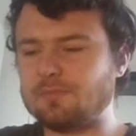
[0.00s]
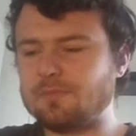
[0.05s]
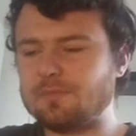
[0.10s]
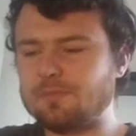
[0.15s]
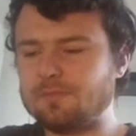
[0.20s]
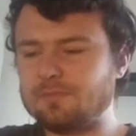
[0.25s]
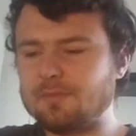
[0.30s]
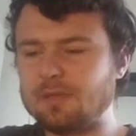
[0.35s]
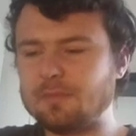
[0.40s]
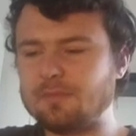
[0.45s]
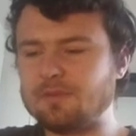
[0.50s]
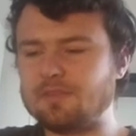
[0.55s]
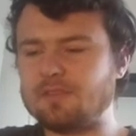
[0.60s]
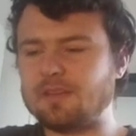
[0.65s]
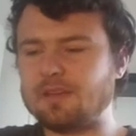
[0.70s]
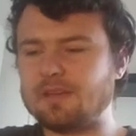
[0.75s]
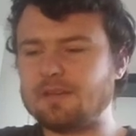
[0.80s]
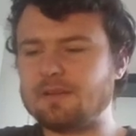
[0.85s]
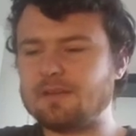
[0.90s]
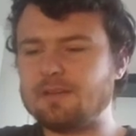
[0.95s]
People
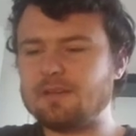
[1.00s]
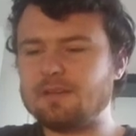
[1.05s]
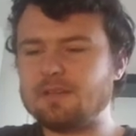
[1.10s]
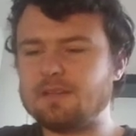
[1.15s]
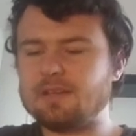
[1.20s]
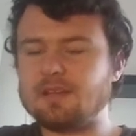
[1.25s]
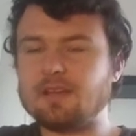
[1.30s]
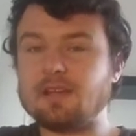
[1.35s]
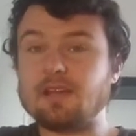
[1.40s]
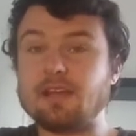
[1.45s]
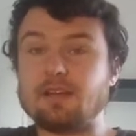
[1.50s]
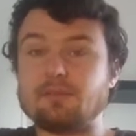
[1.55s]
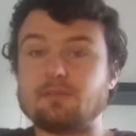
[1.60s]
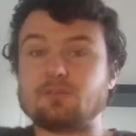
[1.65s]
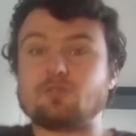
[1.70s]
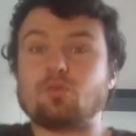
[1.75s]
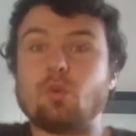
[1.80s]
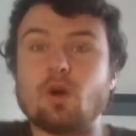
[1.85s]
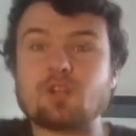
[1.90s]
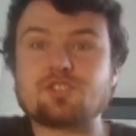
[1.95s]
think everyone's
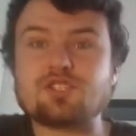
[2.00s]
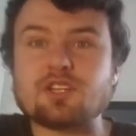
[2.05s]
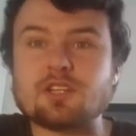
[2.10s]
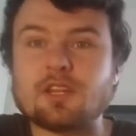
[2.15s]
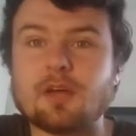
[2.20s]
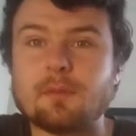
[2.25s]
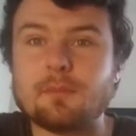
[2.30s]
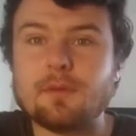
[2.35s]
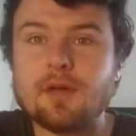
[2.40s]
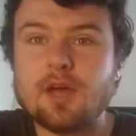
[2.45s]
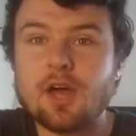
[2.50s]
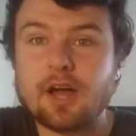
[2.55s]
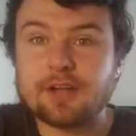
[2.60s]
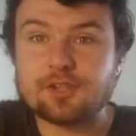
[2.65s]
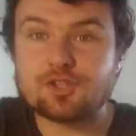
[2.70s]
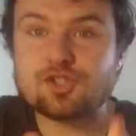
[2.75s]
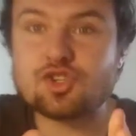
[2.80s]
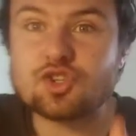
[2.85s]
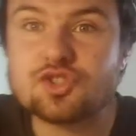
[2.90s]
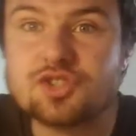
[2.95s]
watching them and
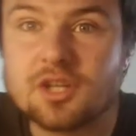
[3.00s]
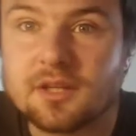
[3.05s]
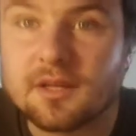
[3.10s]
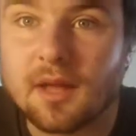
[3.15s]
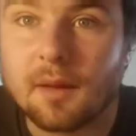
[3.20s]
judging them,